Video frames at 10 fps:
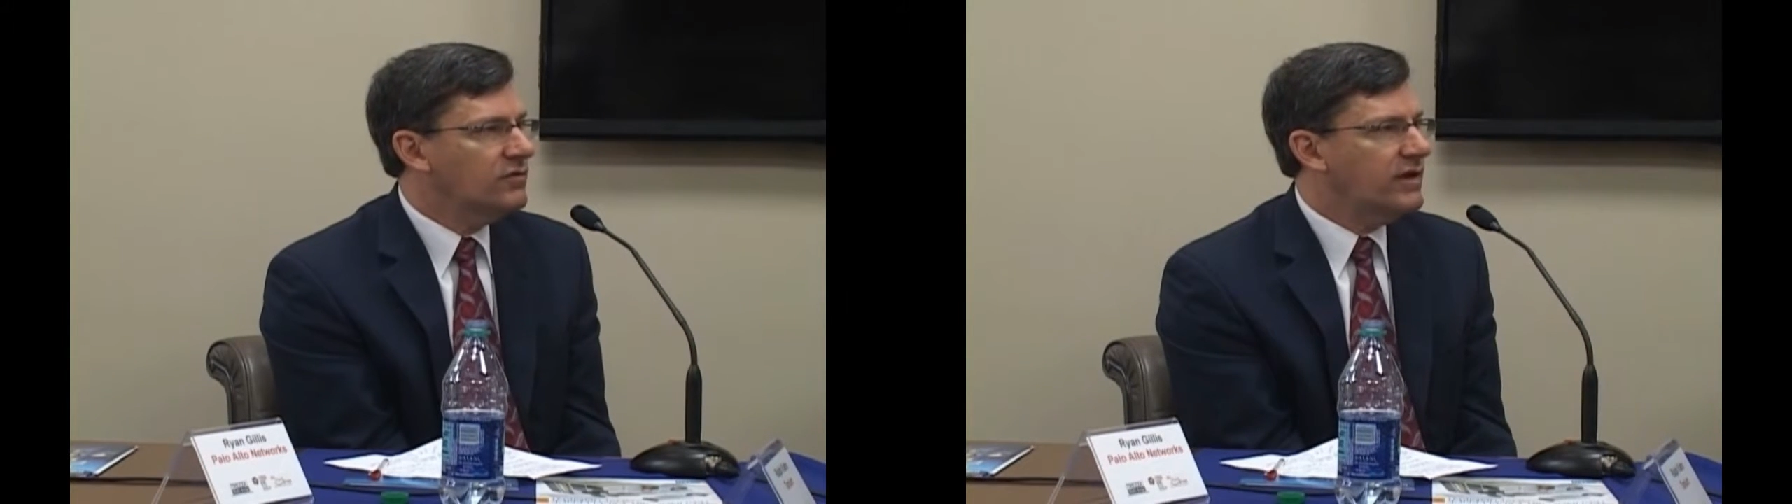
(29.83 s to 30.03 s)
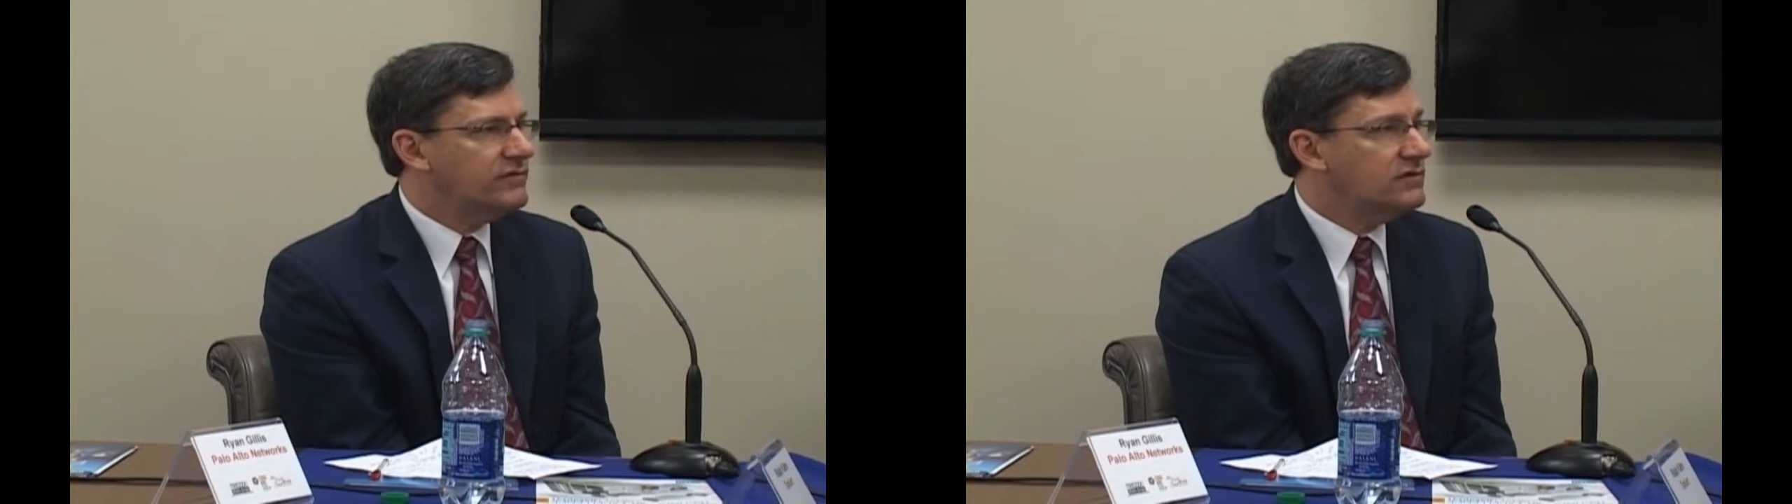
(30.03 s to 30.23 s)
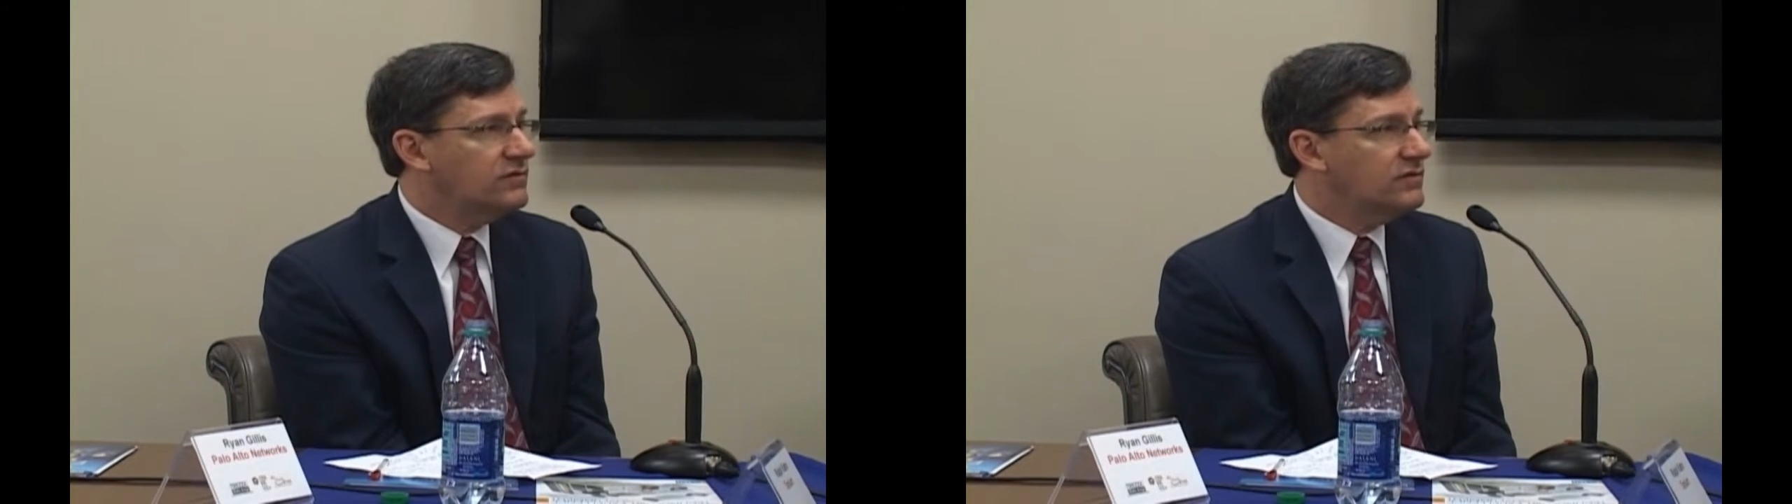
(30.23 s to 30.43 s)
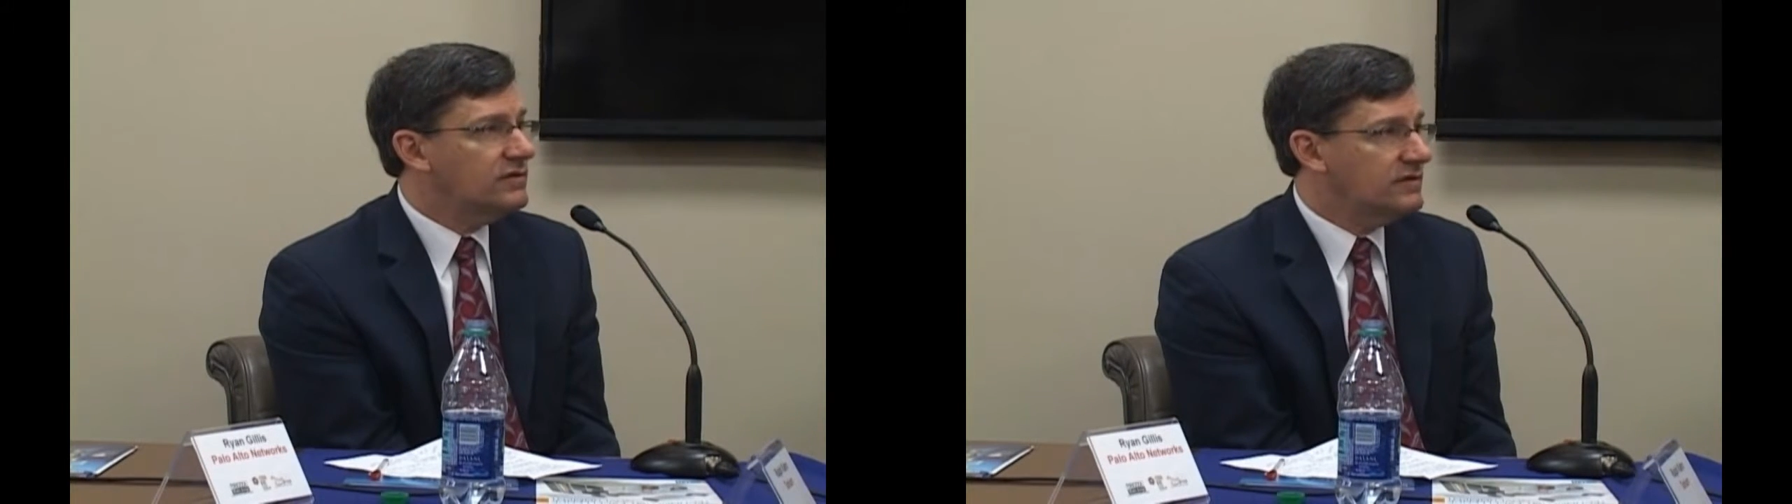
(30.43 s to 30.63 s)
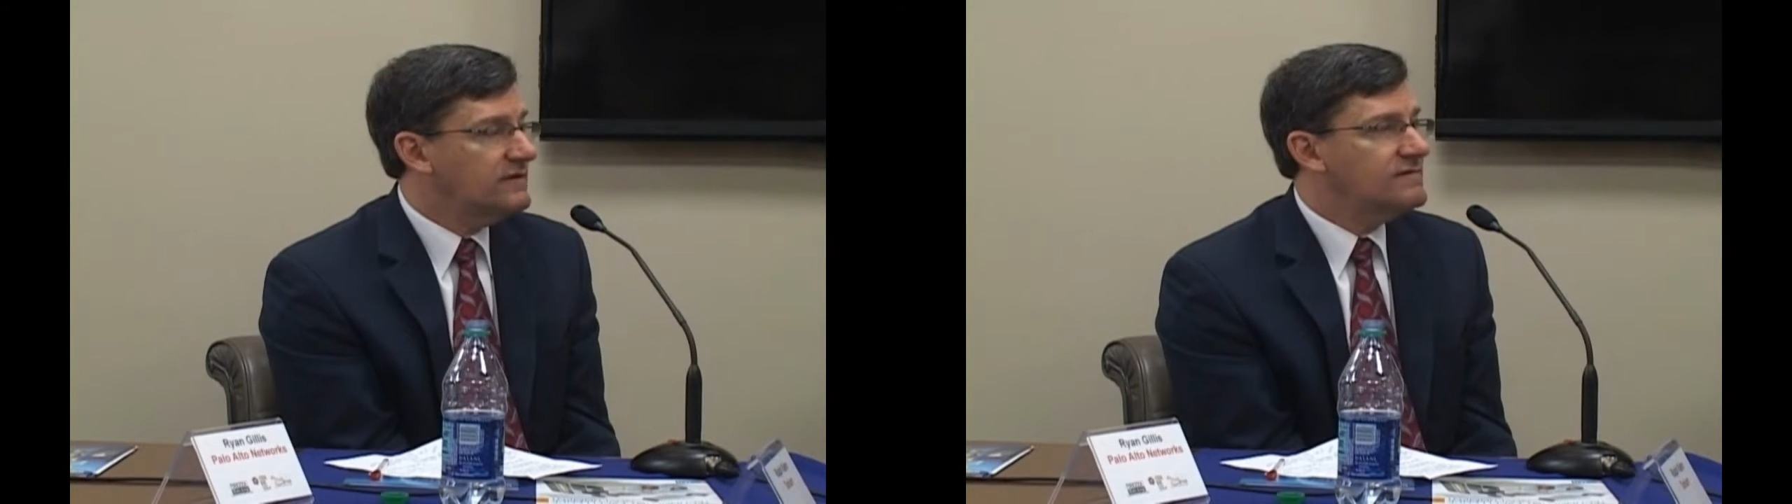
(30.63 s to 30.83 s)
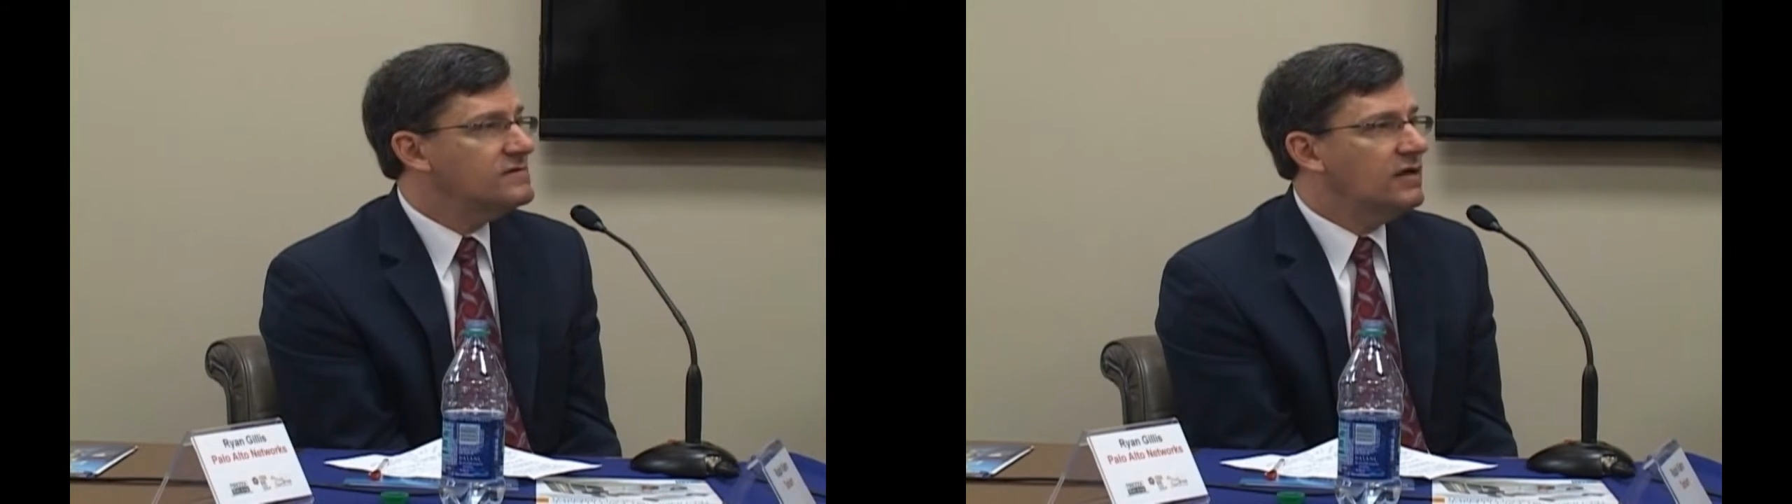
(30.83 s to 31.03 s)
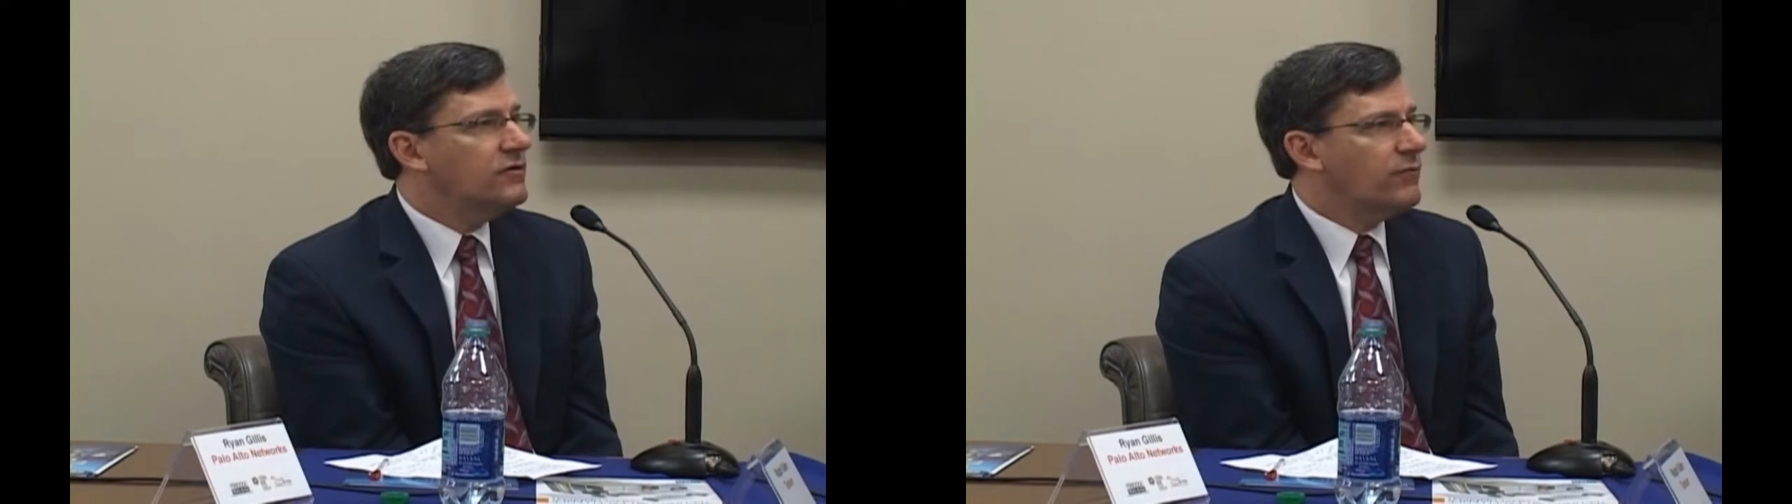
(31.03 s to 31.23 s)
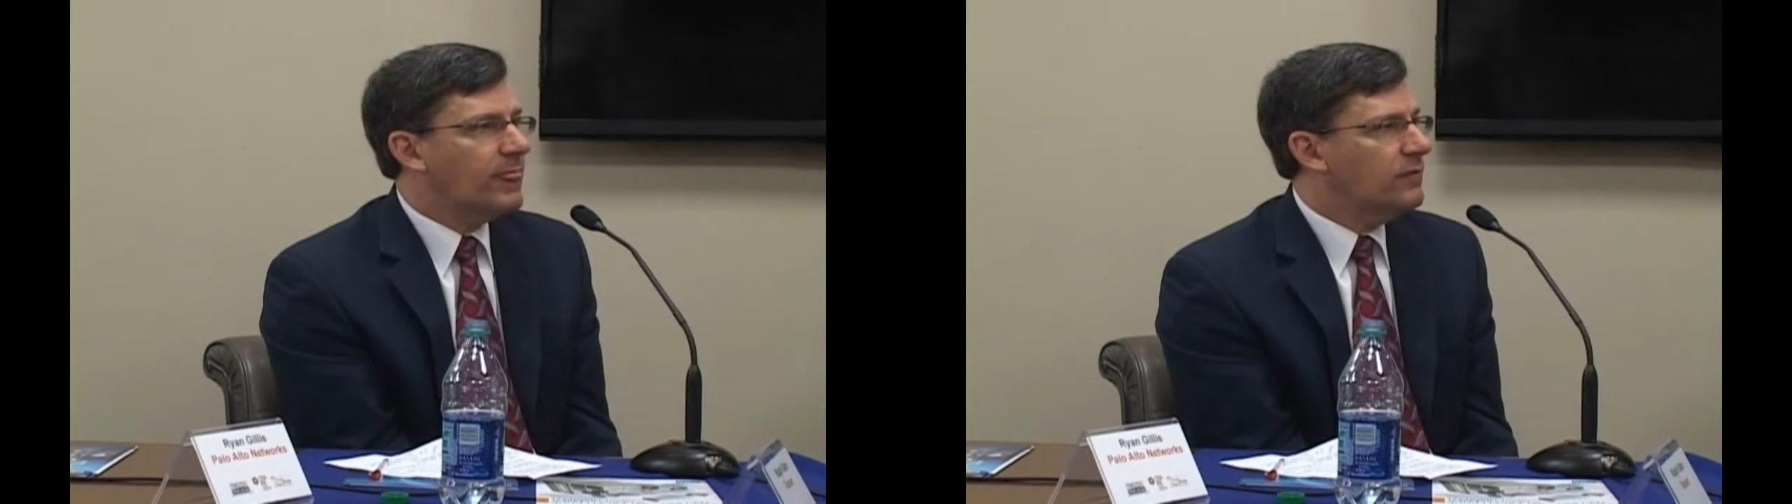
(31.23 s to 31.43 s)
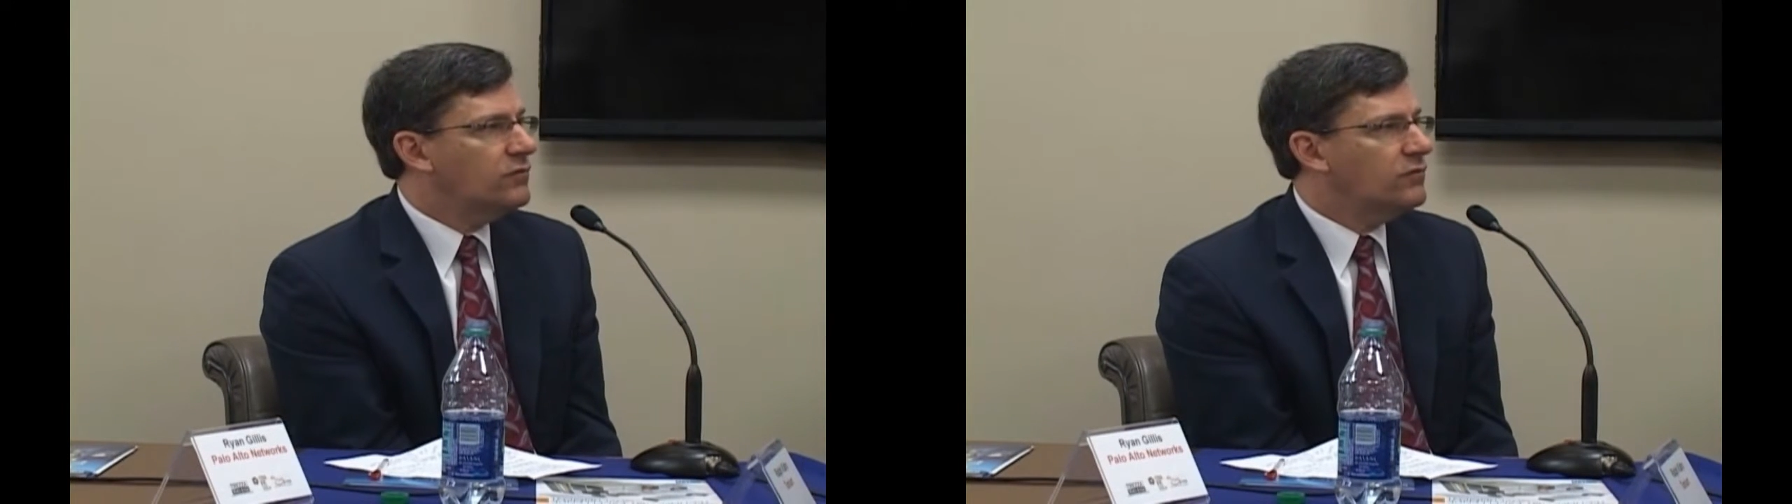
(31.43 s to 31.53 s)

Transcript: We have and there's only so much depth.